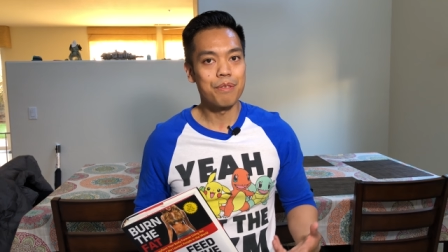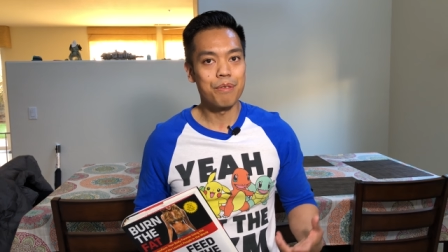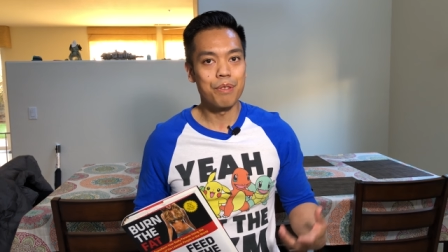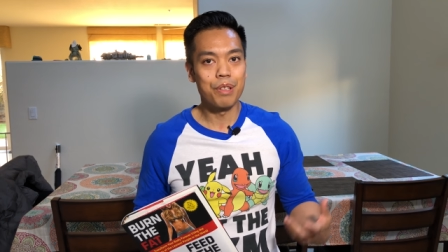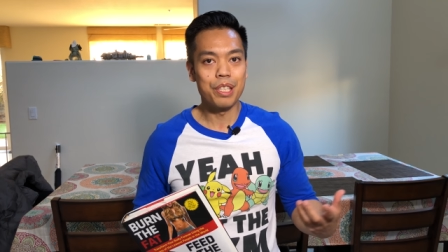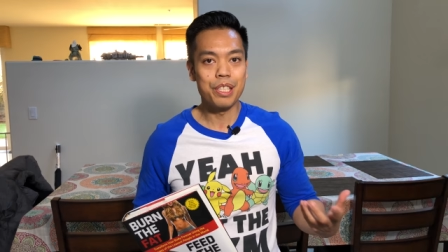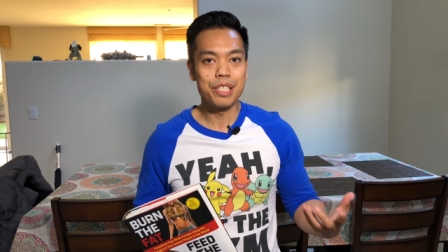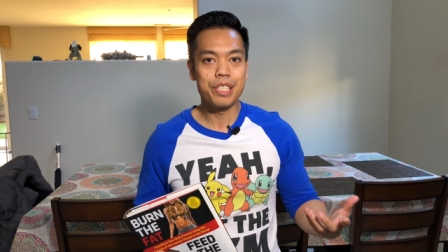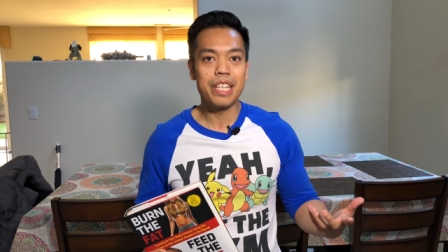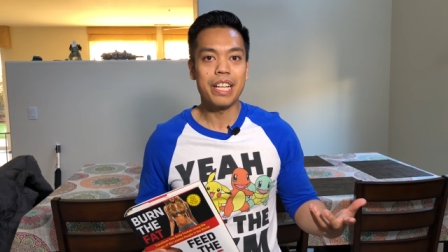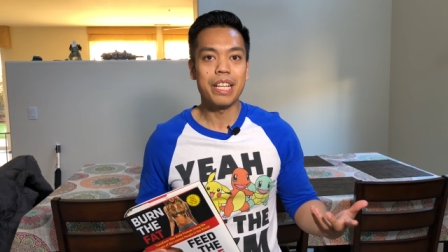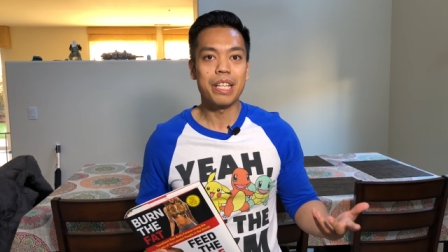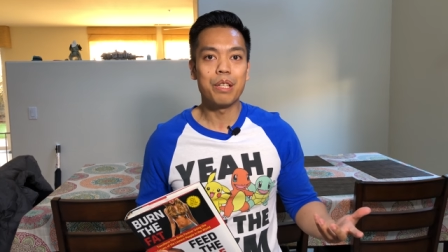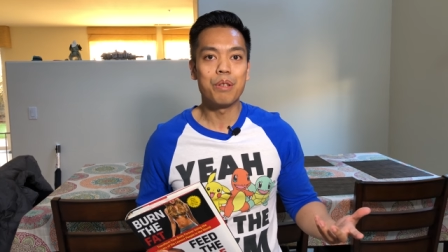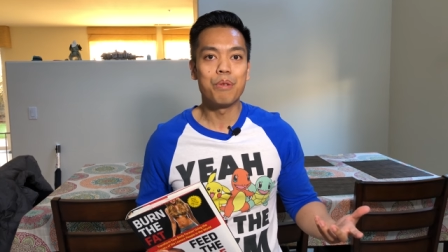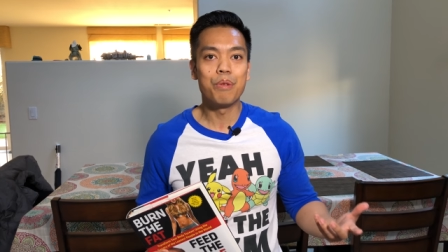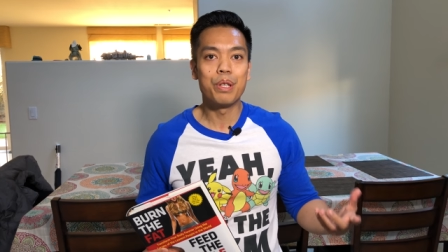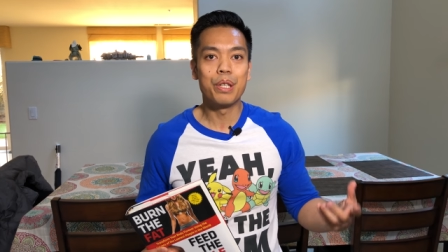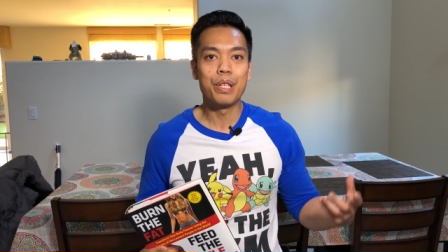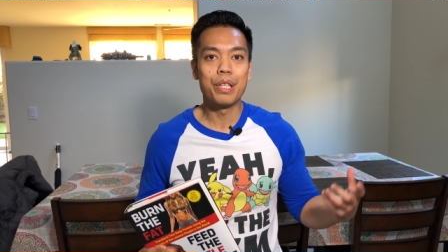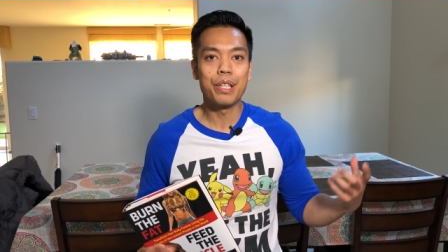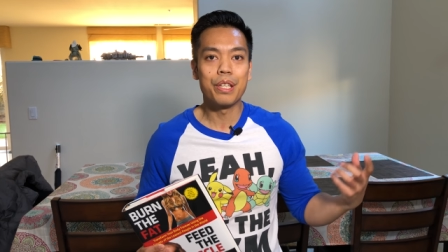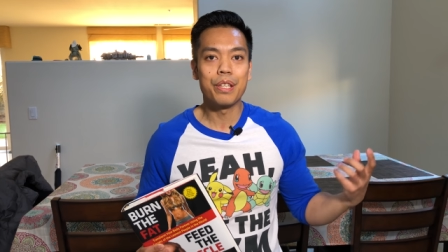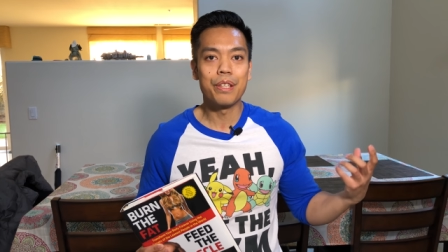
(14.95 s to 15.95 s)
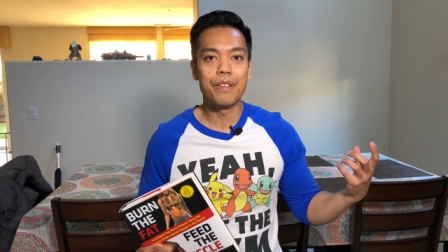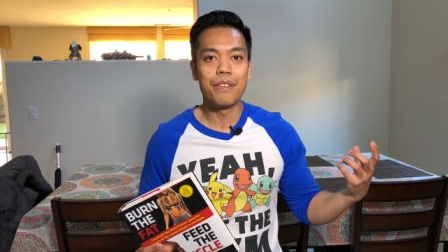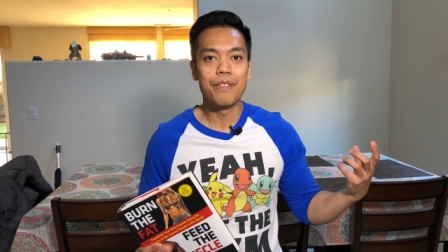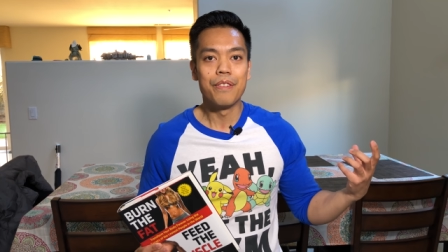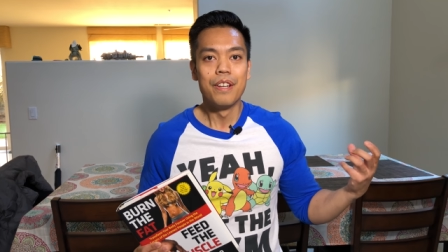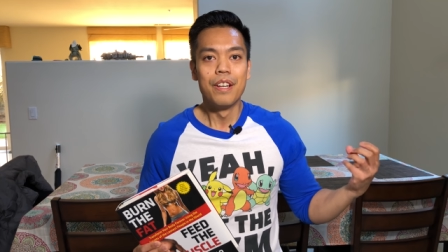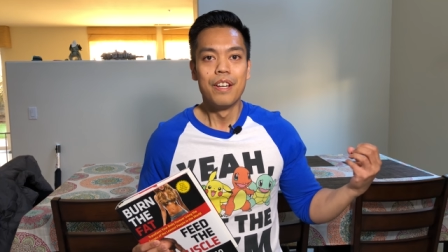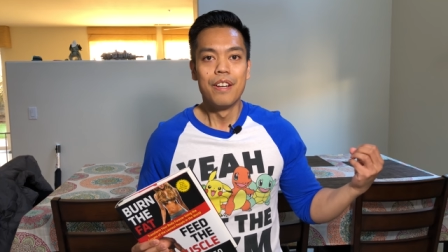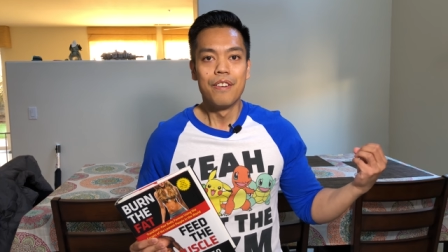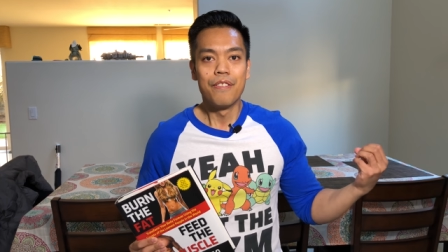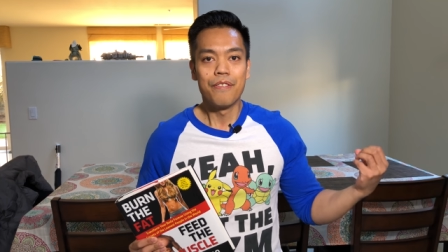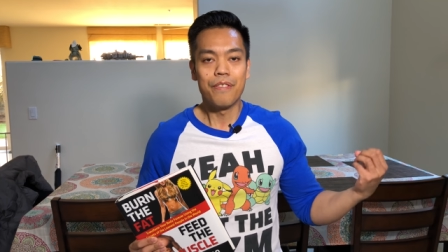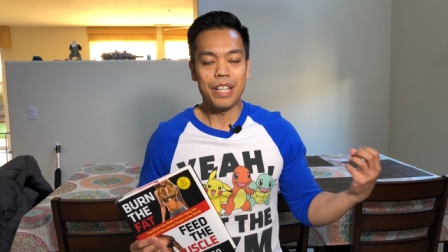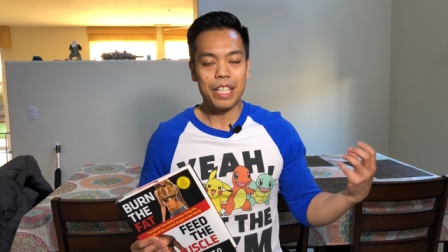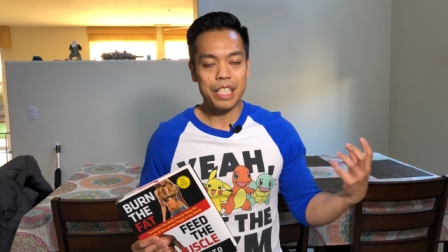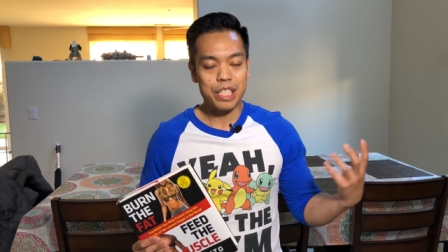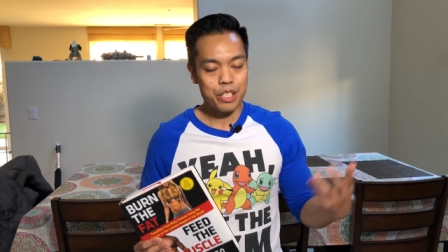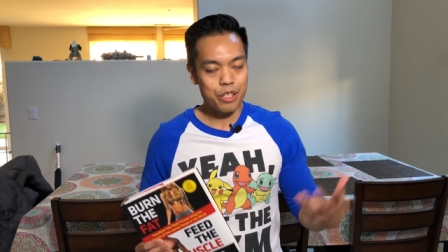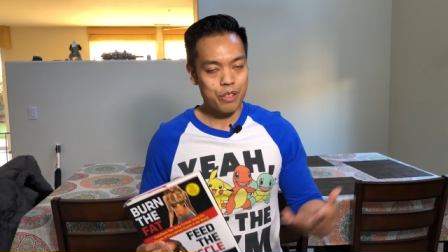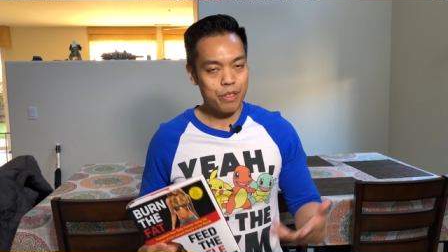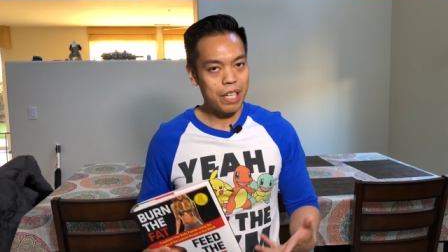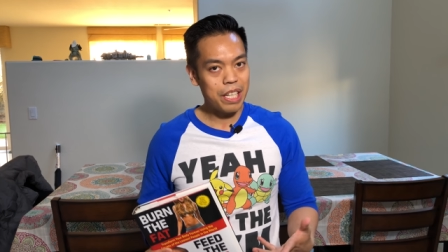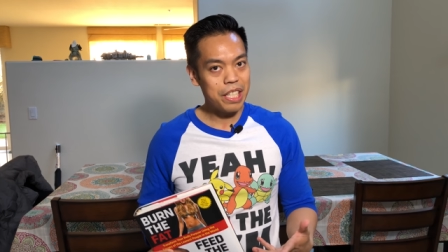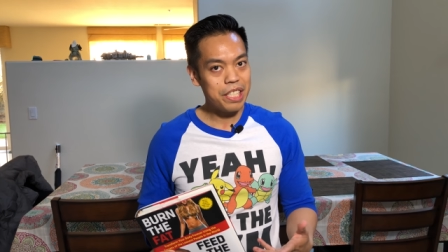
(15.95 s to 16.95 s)
We're a channel where you could find
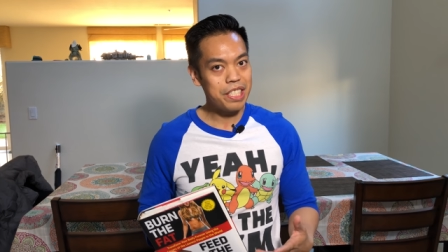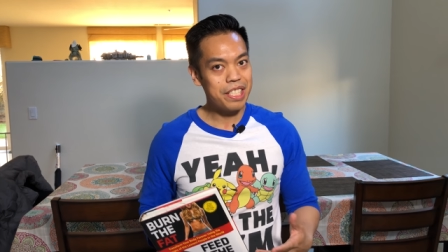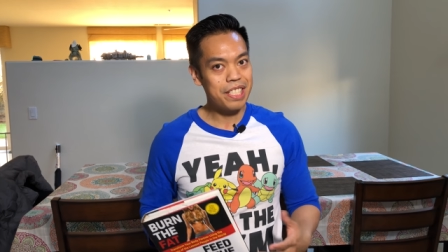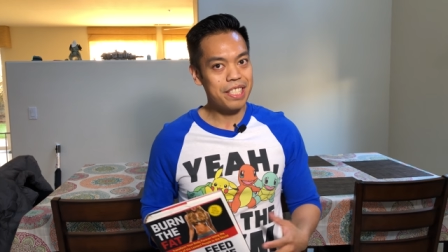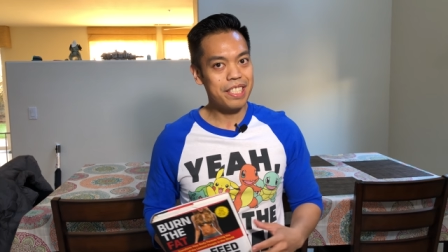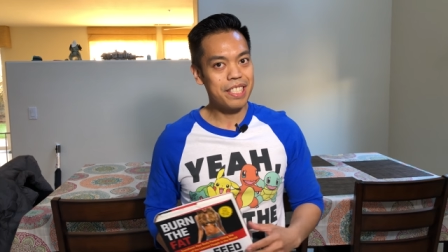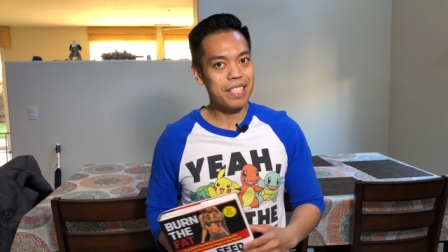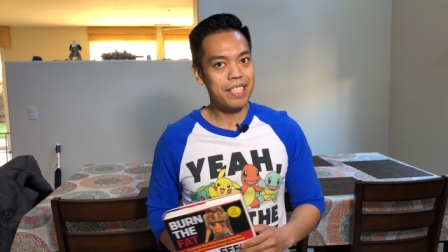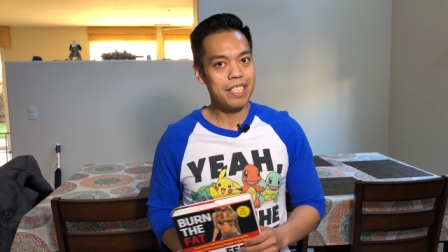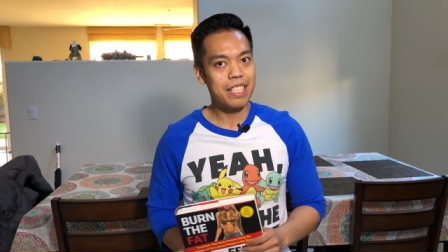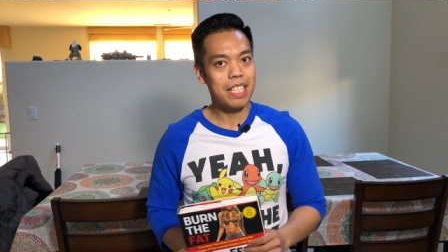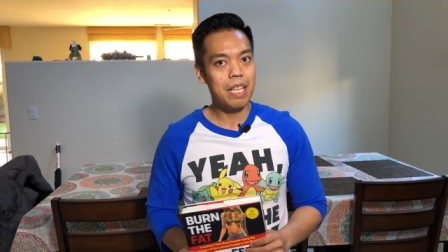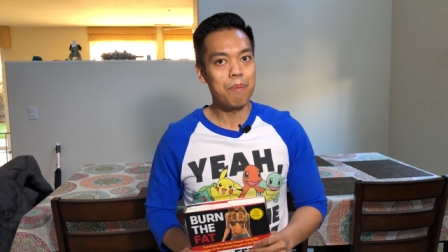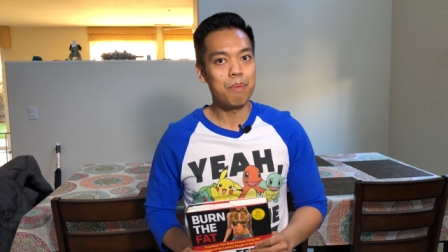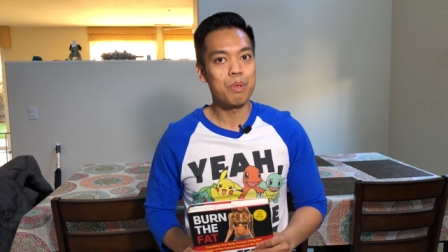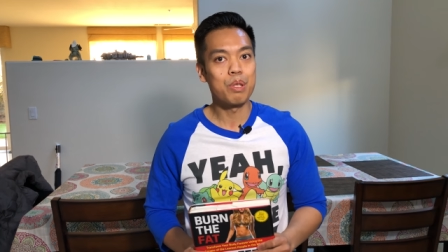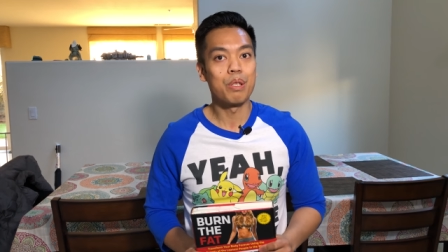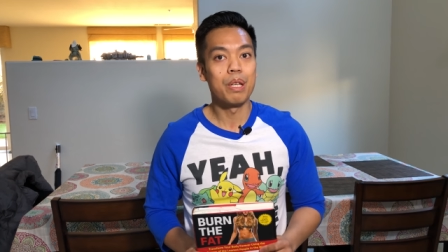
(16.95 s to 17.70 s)
strategies and tips